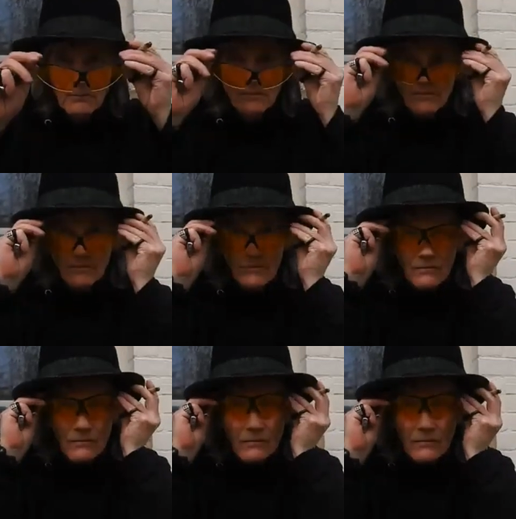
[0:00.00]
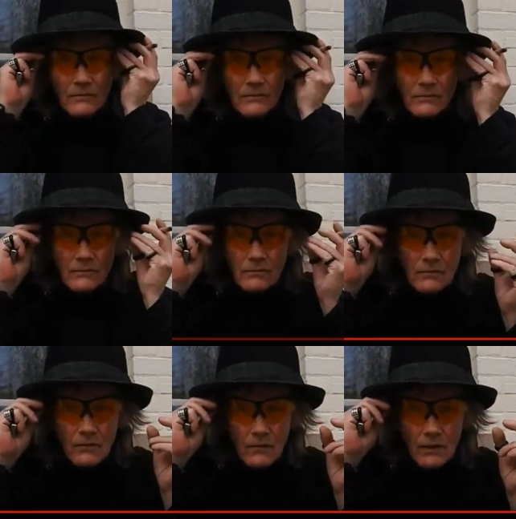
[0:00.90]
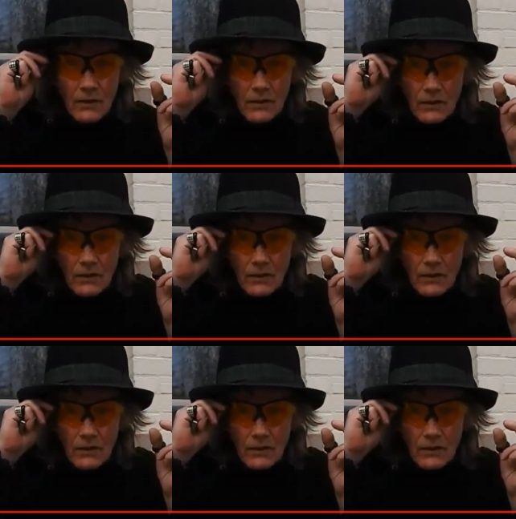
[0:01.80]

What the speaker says: (silence)